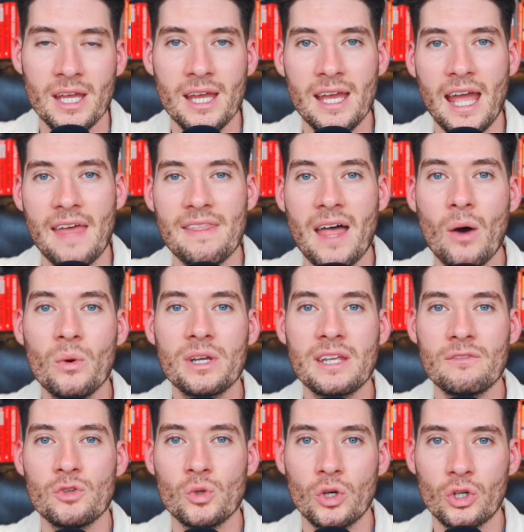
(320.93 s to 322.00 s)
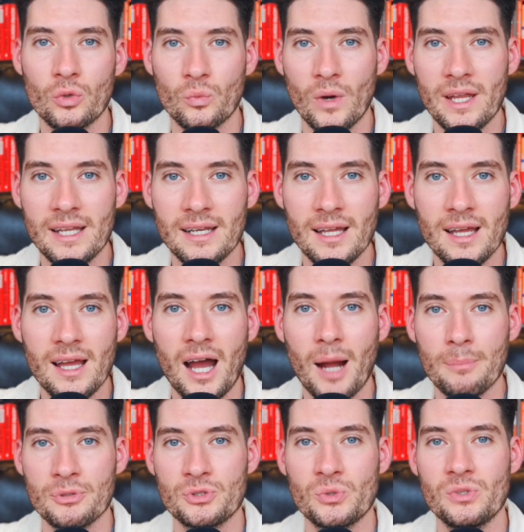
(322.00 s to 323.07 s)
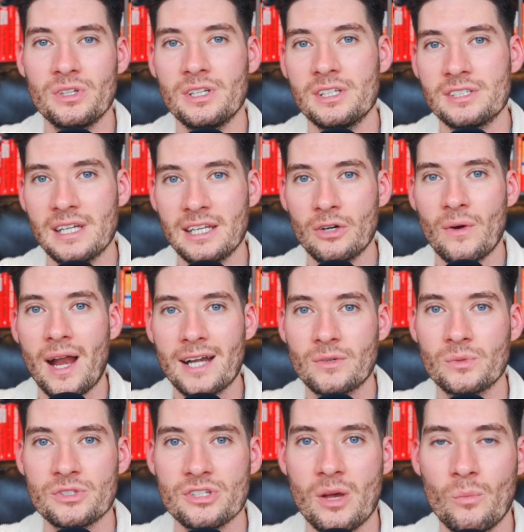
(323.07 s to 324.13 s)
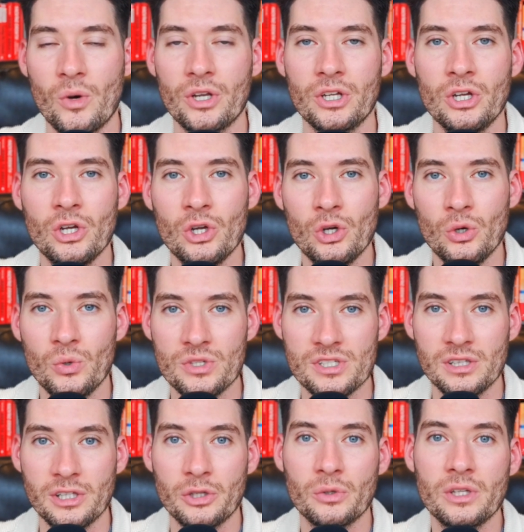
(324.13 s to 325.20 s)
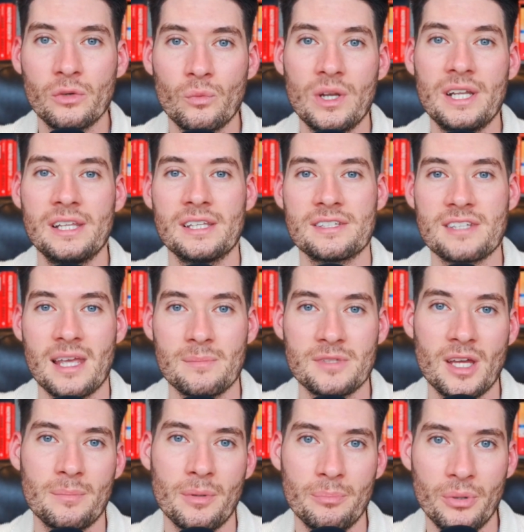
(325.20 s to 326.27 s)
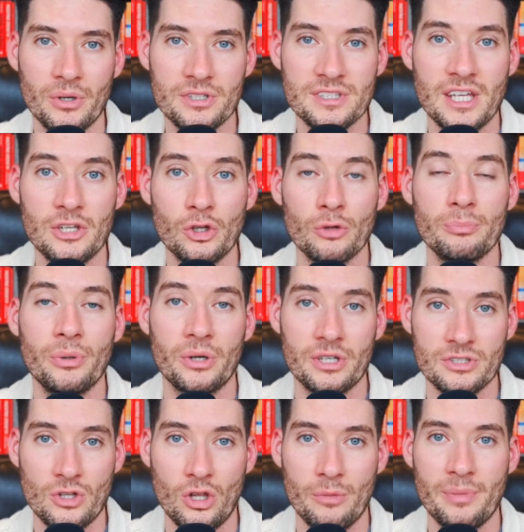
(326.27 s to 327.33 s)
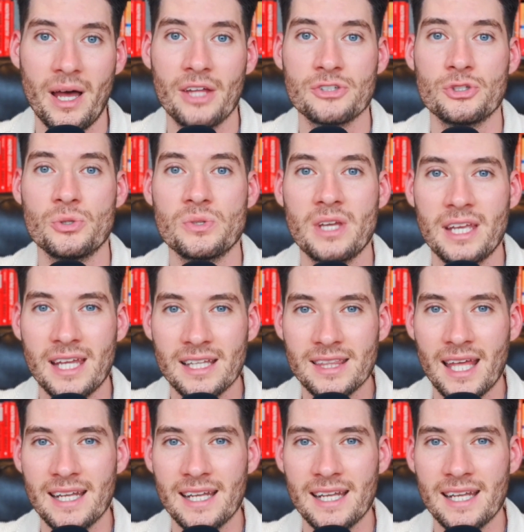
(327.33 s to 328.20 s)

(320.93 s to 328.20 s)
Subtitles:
and that will give you a great opportunity to interact with someone who is literally reading the same type of books that your book is all about, so you could get that